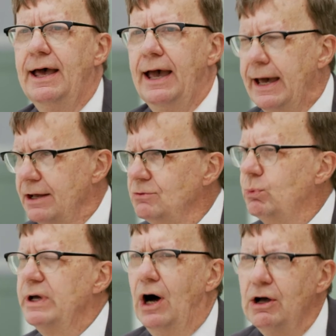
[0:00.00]
And
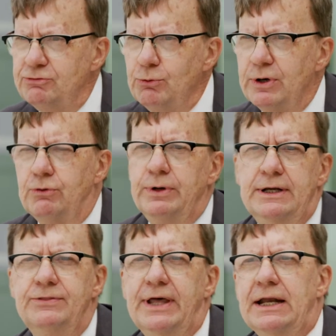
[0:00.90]
we also
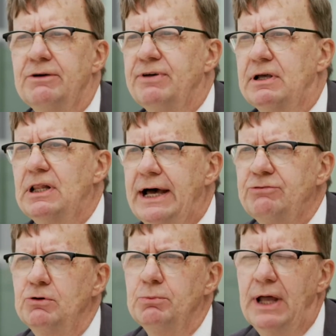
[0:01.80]
agreed that if a
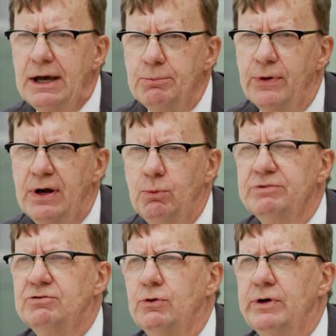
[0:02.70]
classroom library
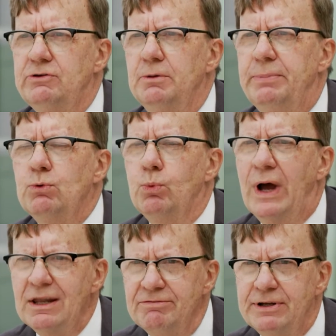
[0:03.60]
was going to be
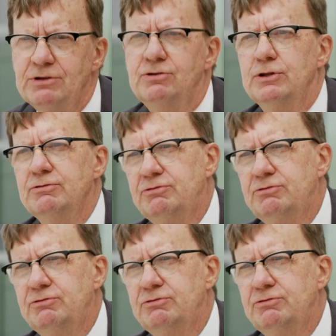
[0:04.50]
relevant to the